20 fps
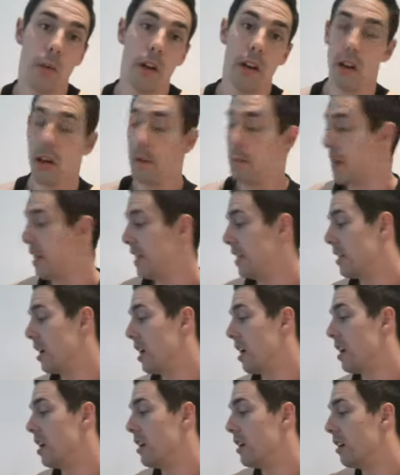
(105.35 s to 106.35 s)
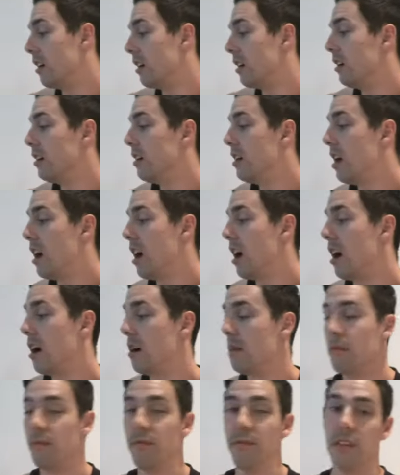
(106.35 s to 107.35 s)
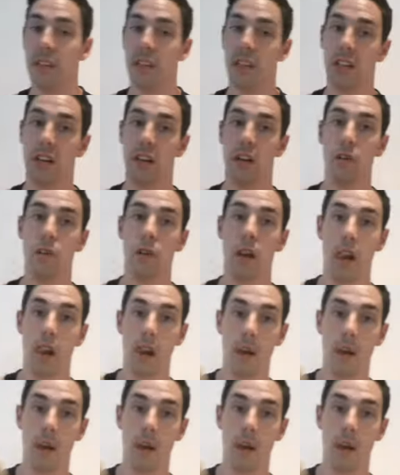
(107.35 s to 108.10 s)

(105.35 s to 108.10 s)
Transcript: one I made earlier video,